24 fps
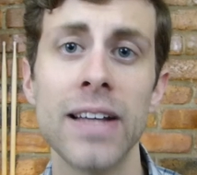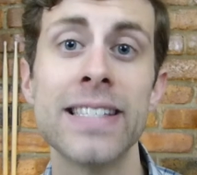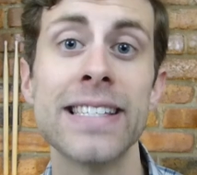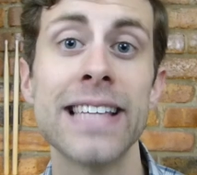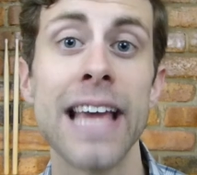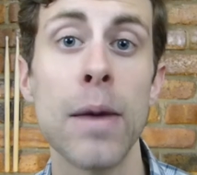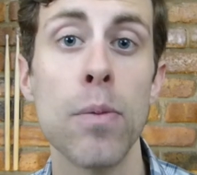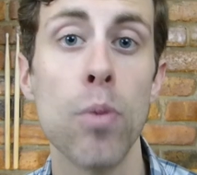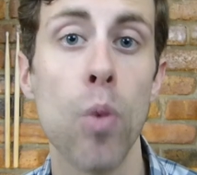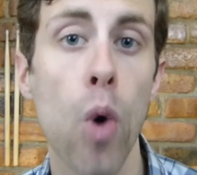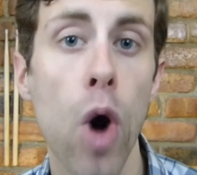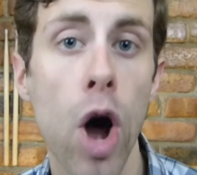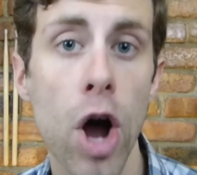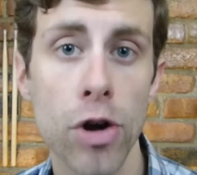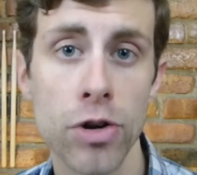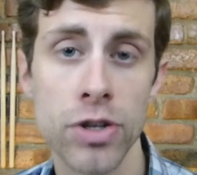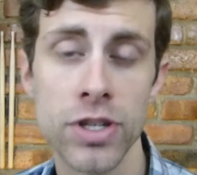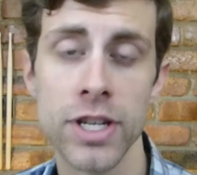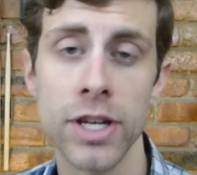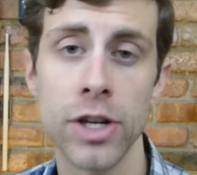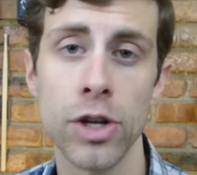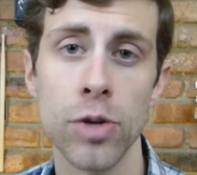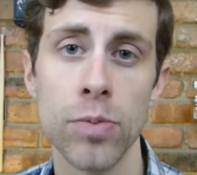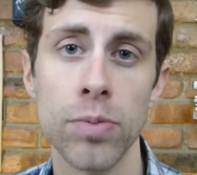Sam
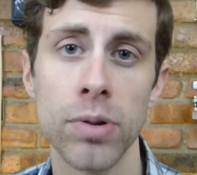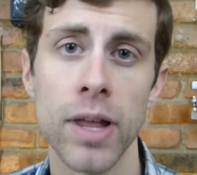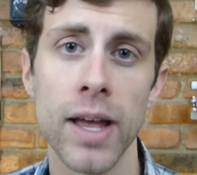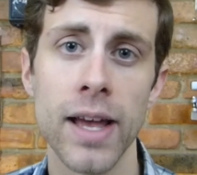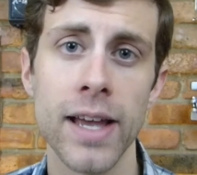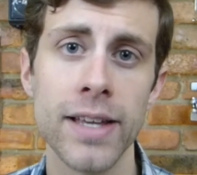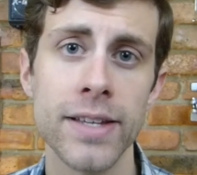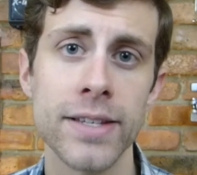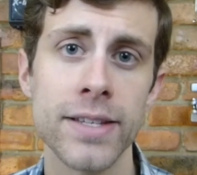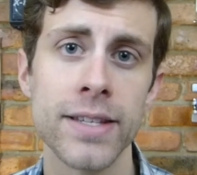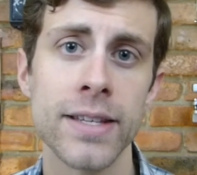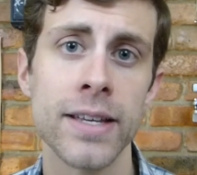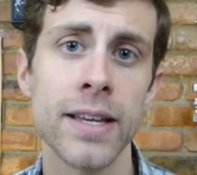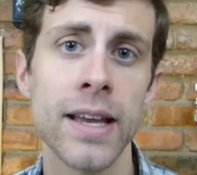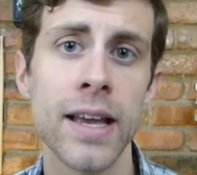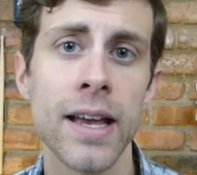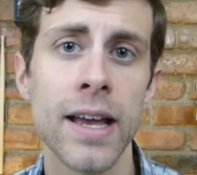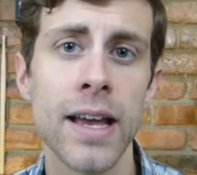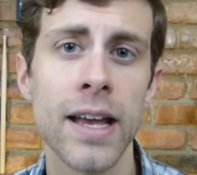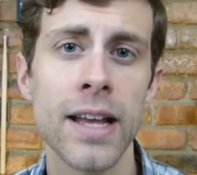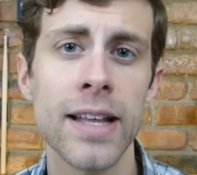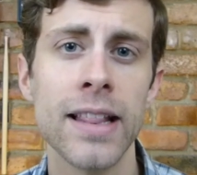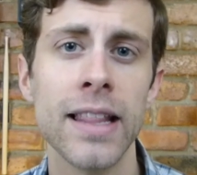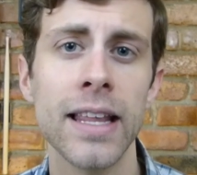Waterston, who plays
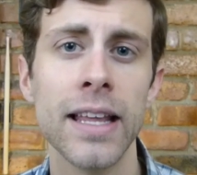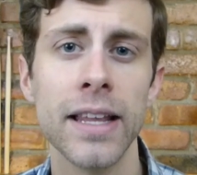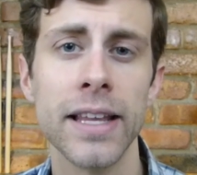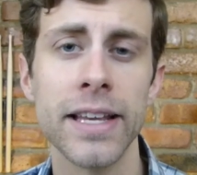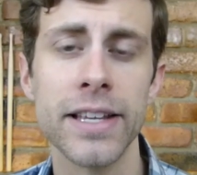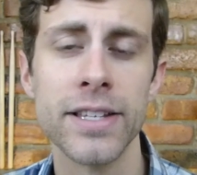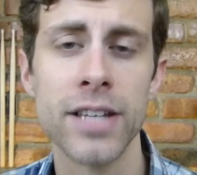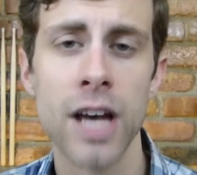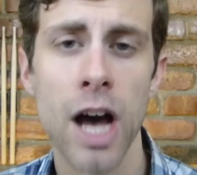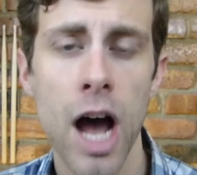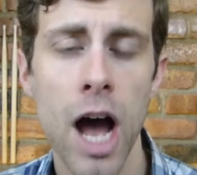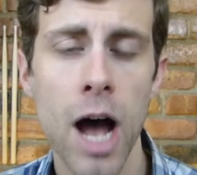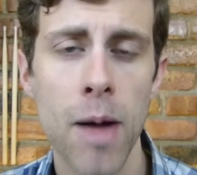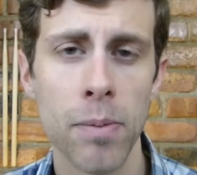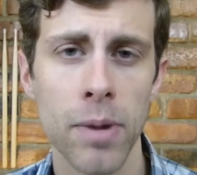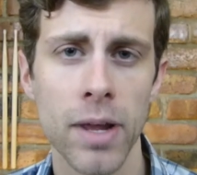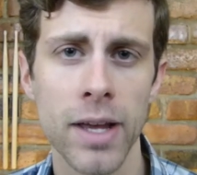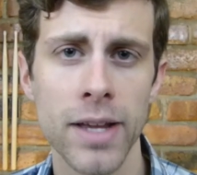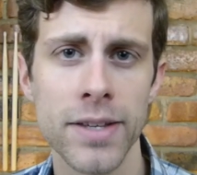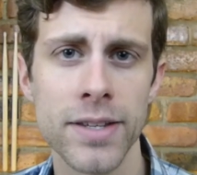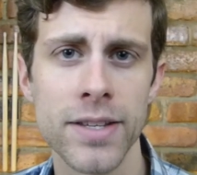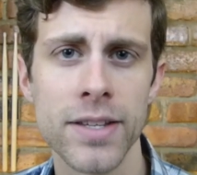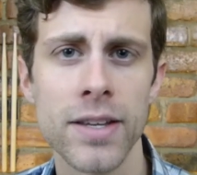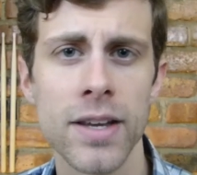Lily
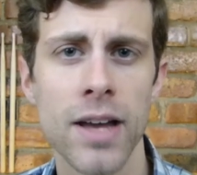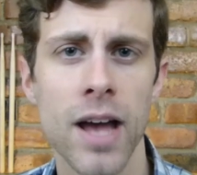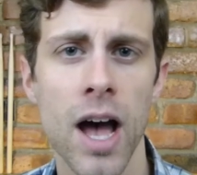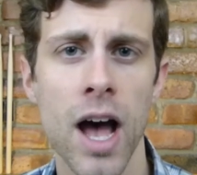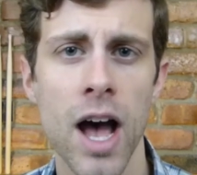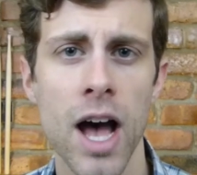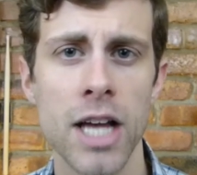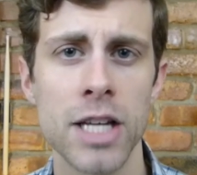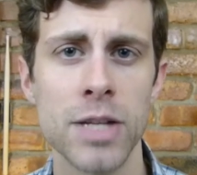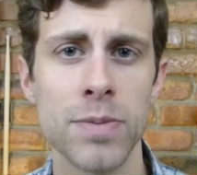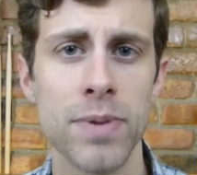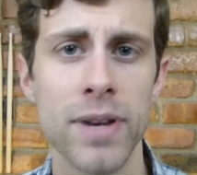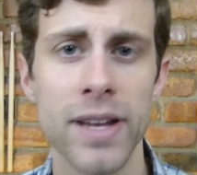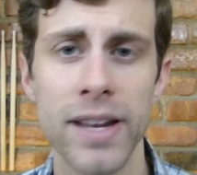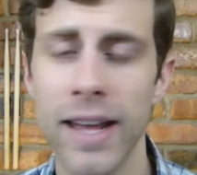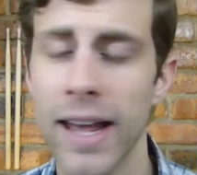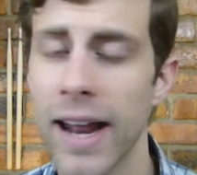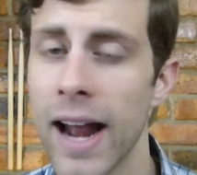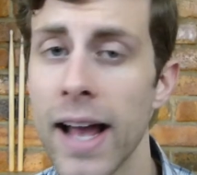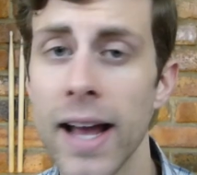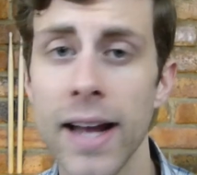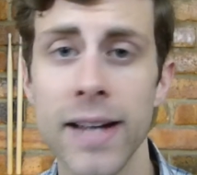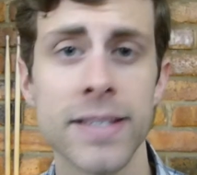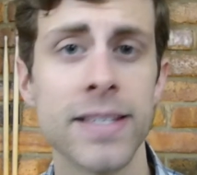Tomlin's husband.
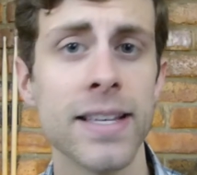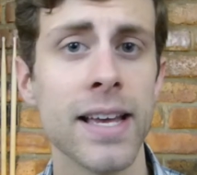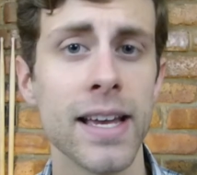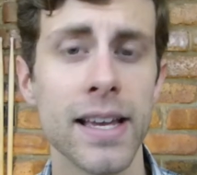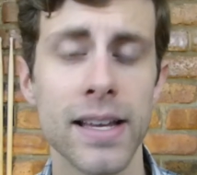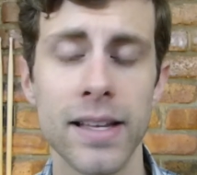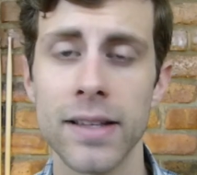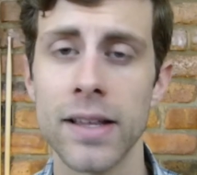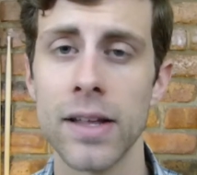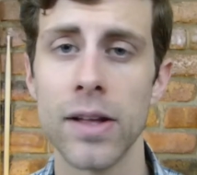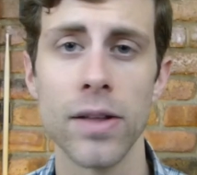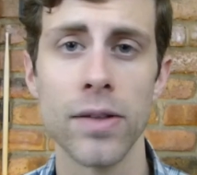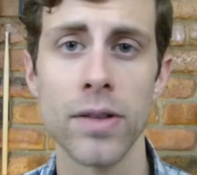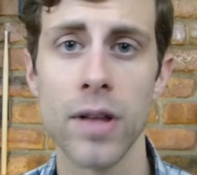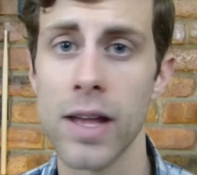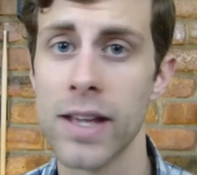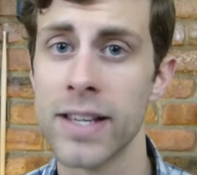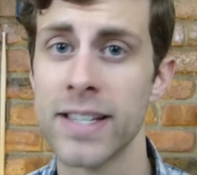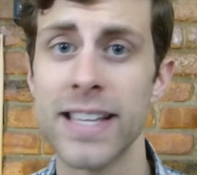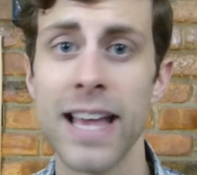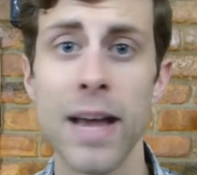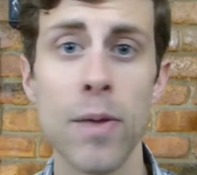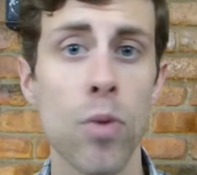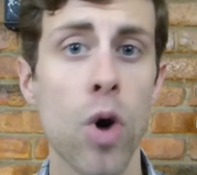And I gotta say,
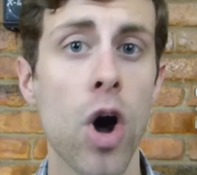Sam